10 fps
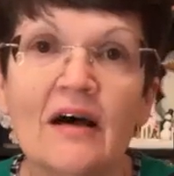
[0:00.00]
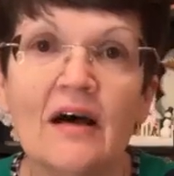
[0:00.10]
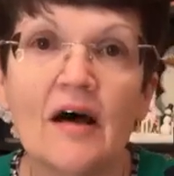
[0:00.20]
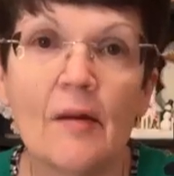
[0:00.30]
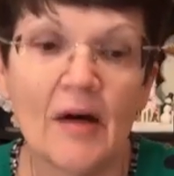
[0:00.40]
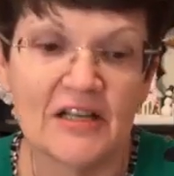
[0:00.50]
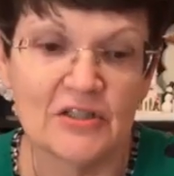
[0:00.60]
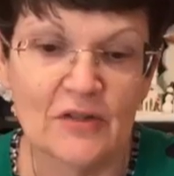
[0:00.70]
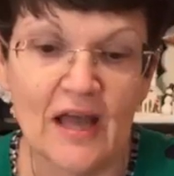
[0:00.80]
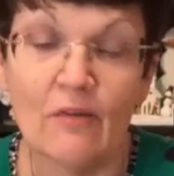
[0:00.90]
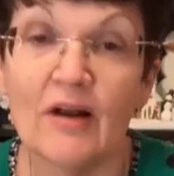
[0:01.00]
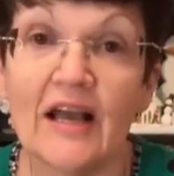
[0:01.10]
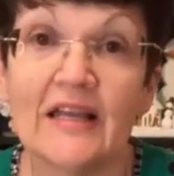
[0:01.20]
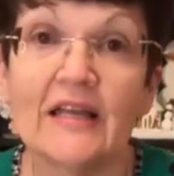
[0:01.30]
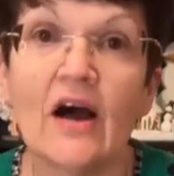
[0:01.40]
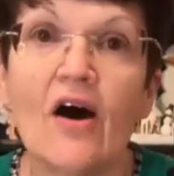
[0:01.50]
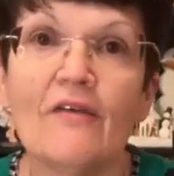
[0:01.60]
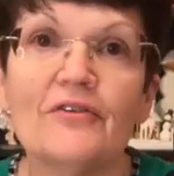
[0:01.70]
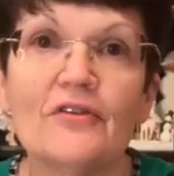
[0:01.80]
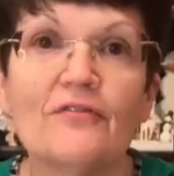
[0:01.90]
I might do that when I get
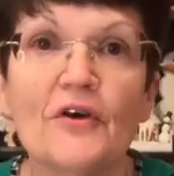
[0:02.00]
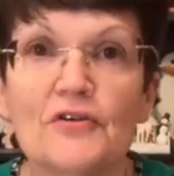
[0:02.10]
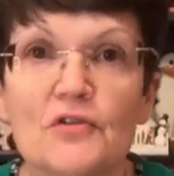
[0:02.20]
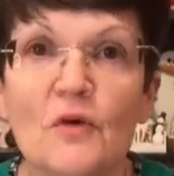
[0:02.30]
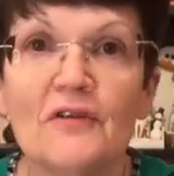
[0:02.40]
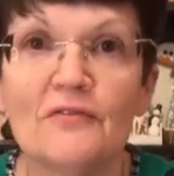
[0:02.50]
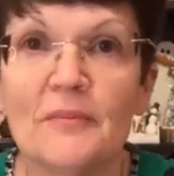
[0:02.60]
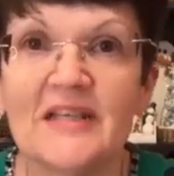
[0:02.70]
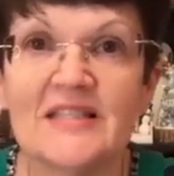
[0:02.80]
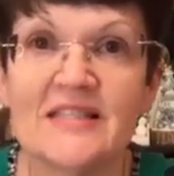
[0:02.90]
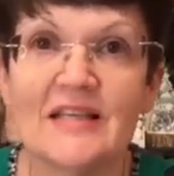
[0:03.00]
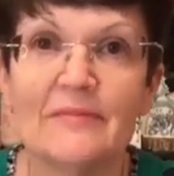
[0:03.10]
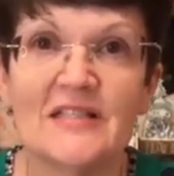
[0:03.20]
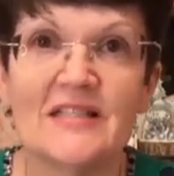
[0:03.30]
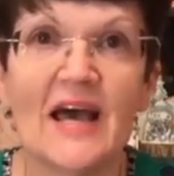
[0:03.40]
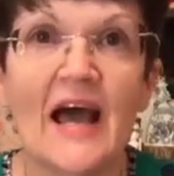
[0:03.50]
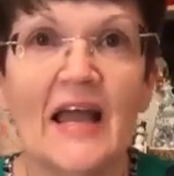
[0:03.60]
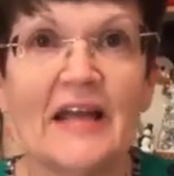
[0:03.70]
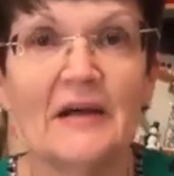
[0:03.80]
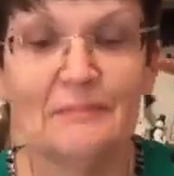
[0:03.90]
off. You're the first one for me to see, Miss
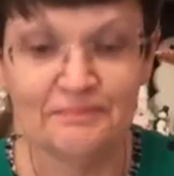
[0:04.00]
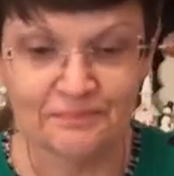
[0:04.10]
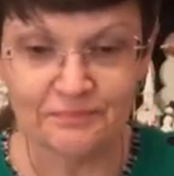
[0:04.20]
Diana.